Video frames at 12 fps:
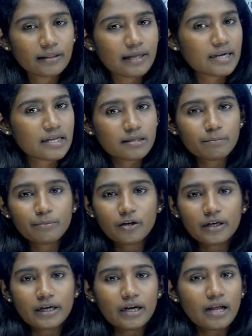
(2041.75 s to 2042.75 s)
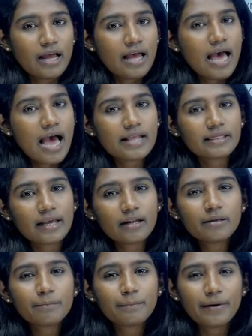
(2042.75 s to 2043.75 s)
That is important. And
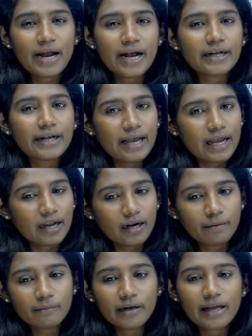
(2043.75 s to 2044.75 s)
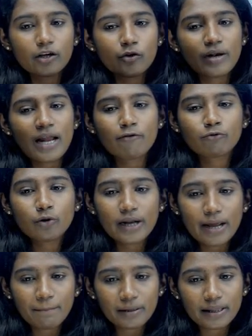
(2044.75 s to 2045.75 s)
then brain diagram, like you will have to
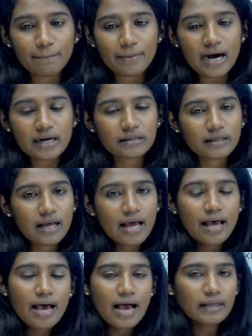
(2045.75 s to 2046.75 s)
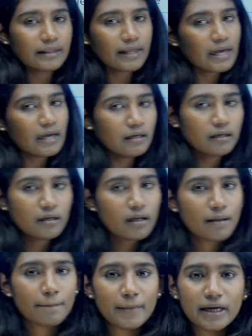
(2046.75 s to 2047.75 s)
label the parts and then
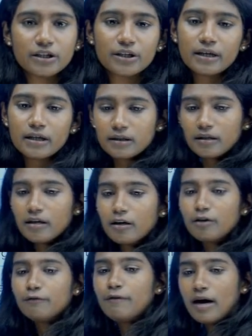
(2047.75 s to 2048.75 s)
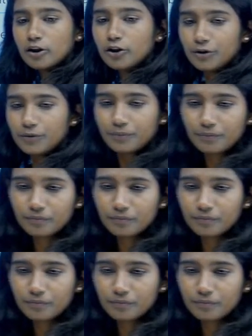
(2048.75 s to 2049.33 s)
mention its function.